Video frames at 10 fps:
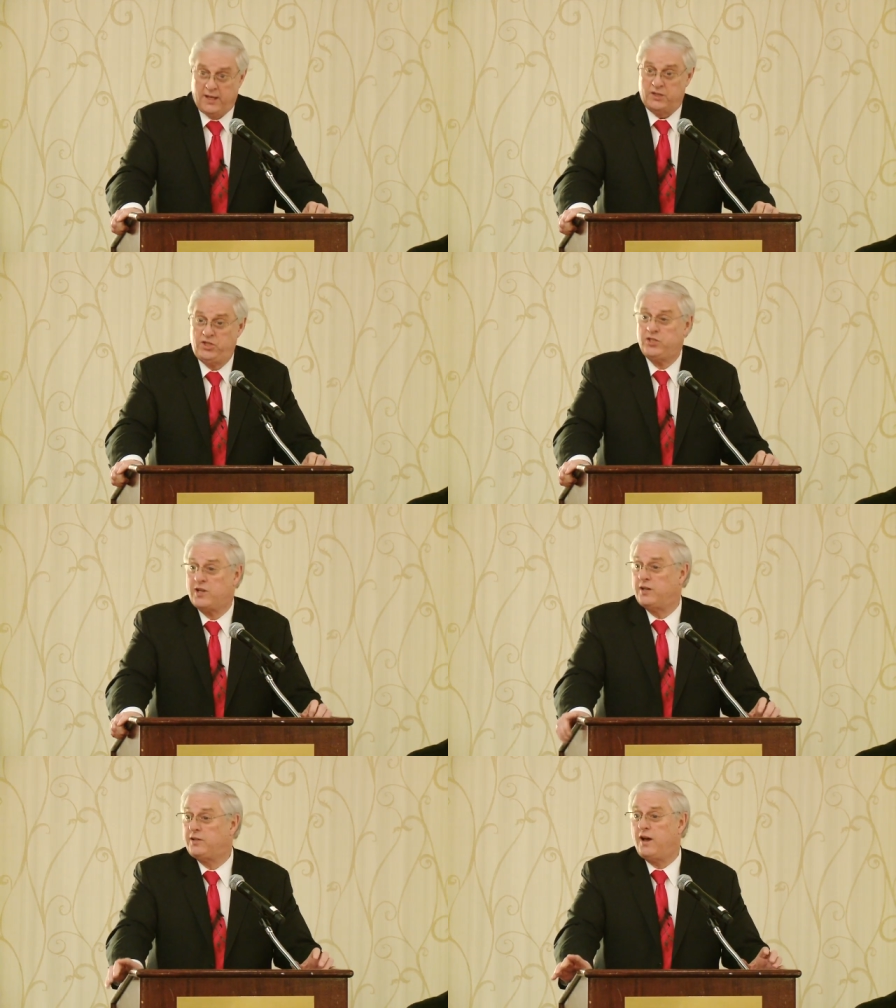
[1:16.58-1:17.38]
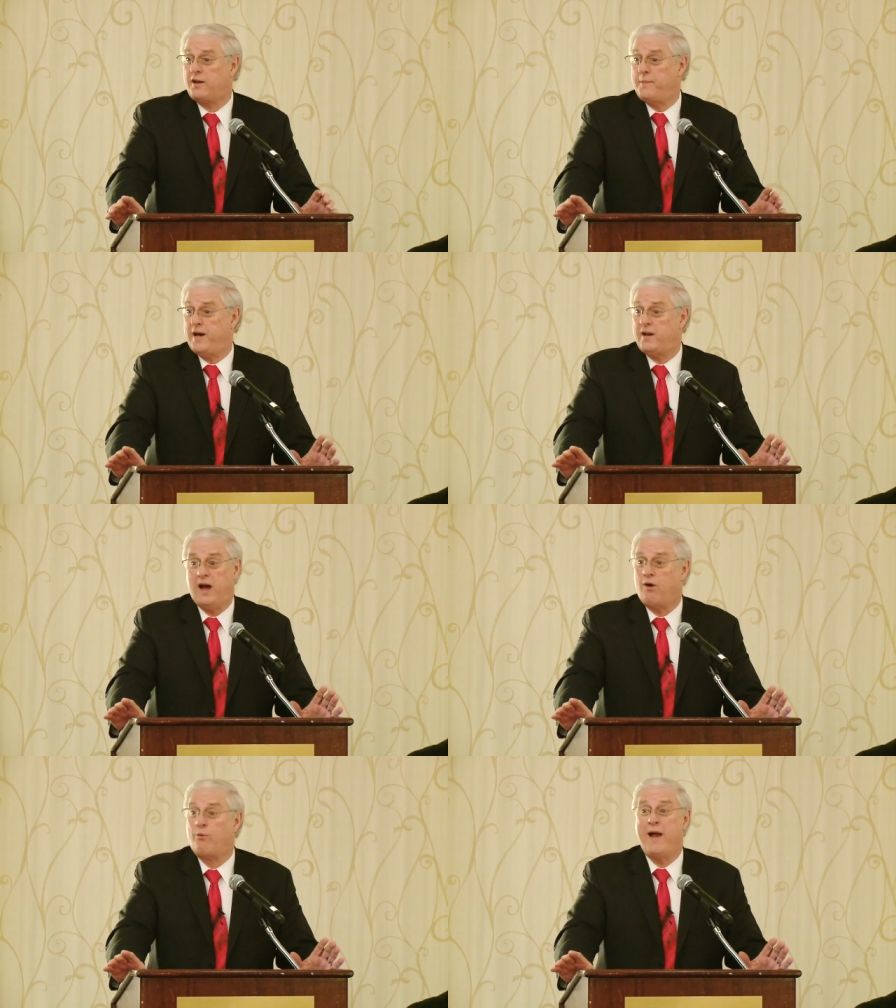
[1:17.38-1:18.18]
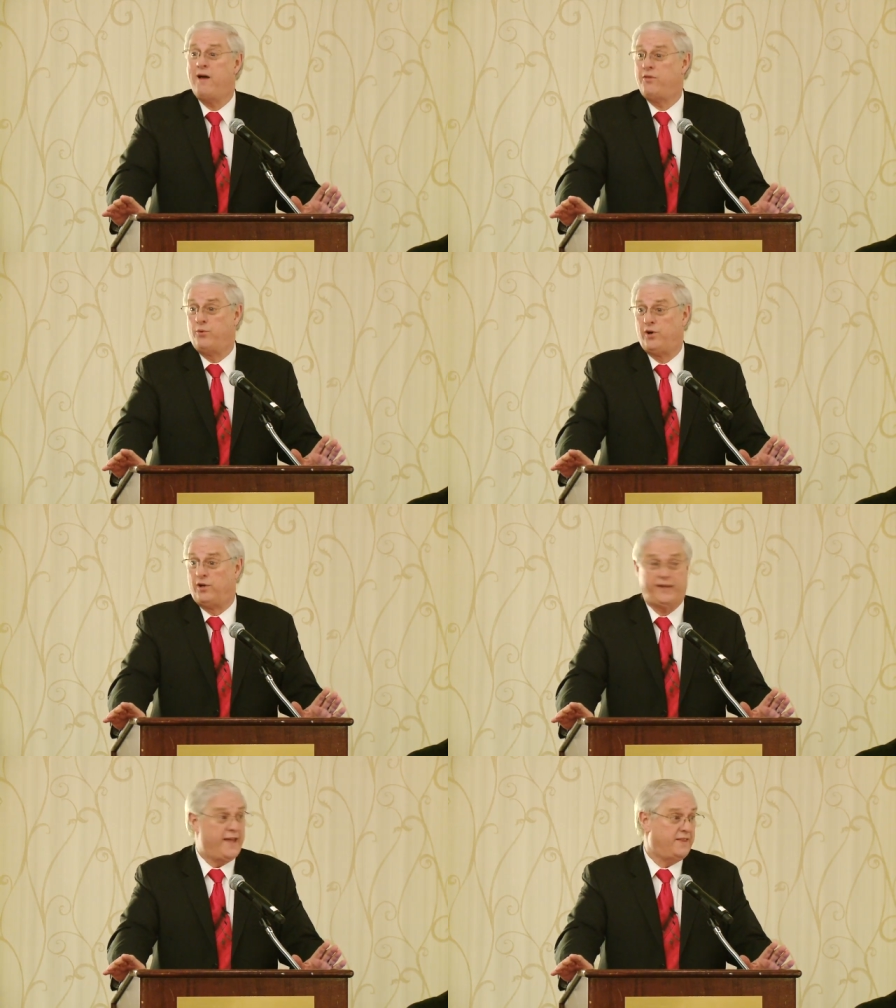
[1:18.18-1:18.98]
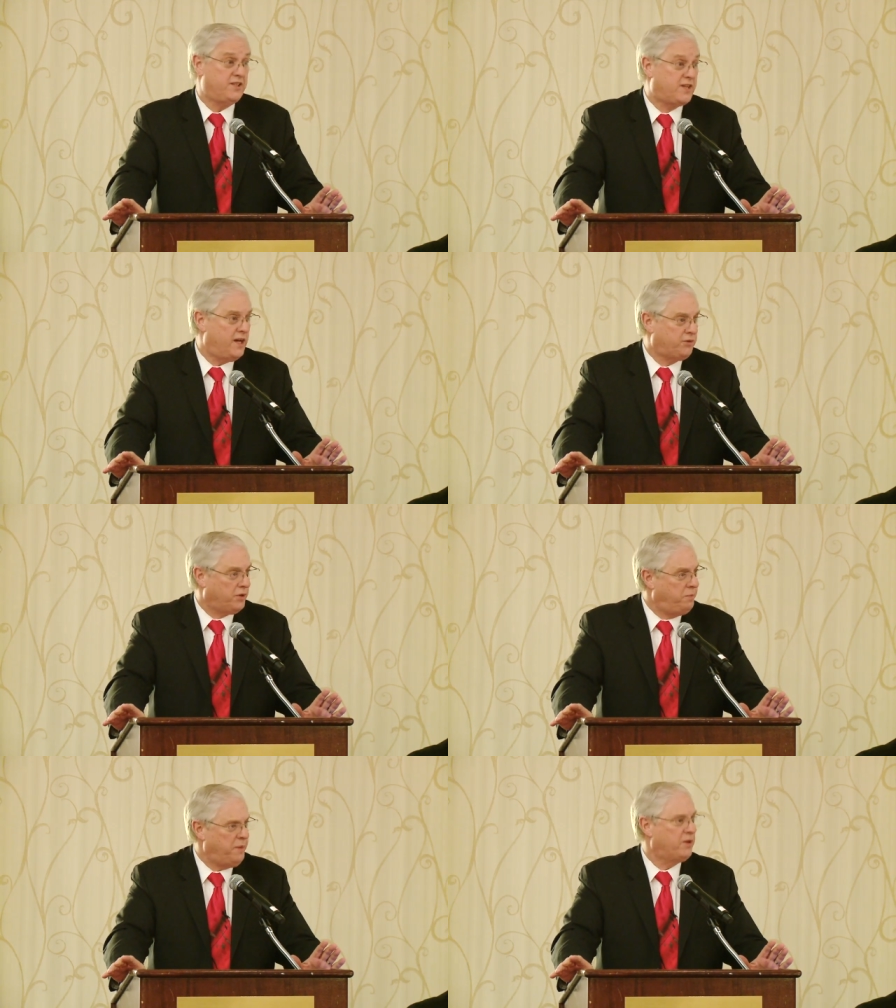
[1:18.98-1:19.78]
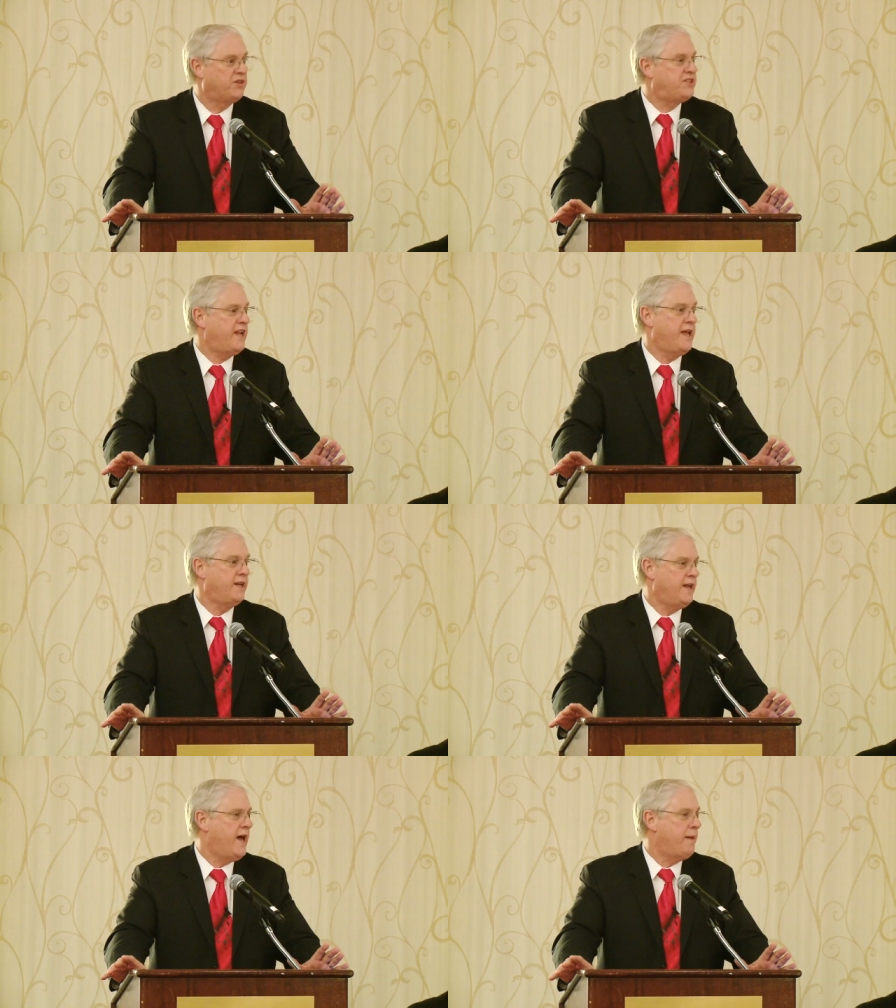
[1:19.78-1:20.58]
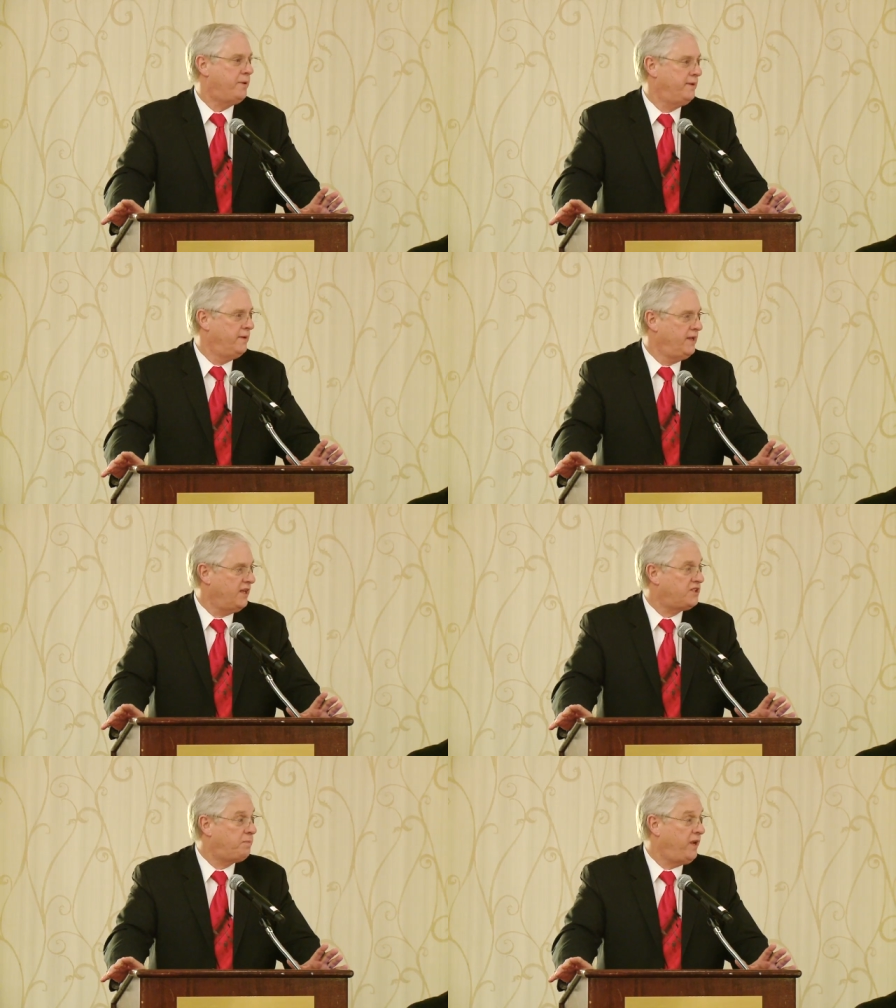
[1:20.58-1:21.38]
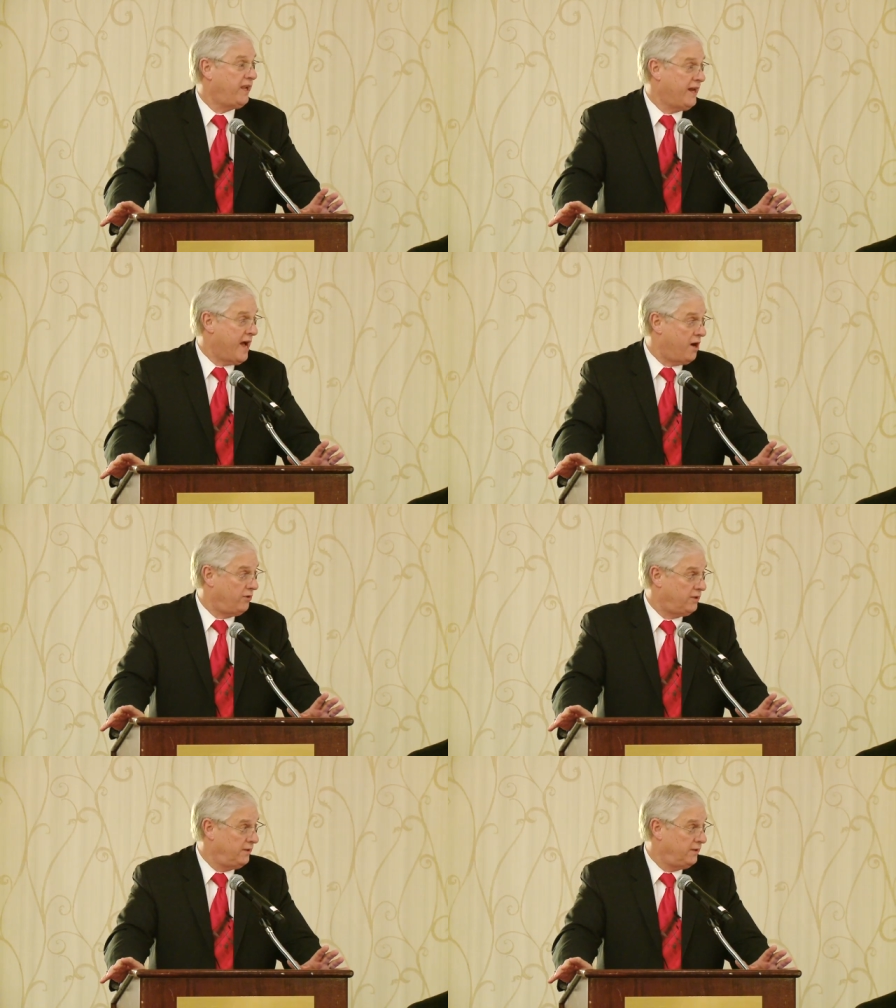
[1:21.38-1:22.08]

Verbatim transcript: And she's going to talk about how around the world and this country, people are standing up and speaking out.